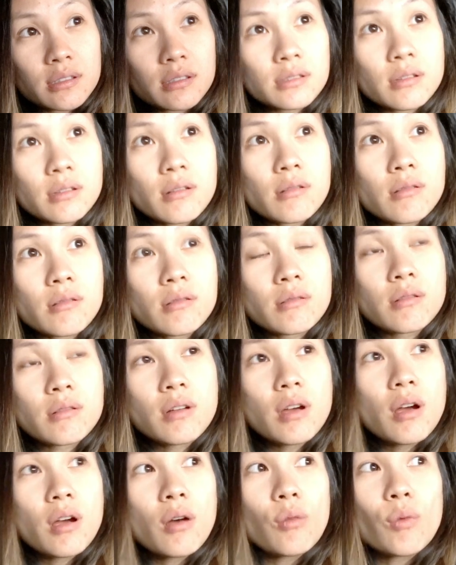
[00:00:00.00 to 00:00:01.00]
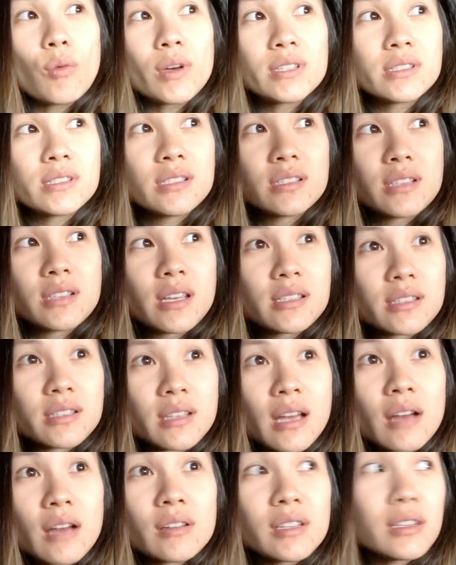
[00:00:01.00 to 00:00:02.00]
So once he takes
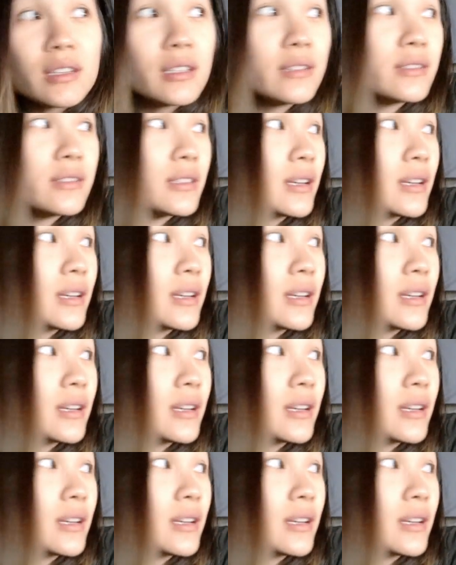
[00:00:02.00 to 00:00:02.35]
it out, he leaves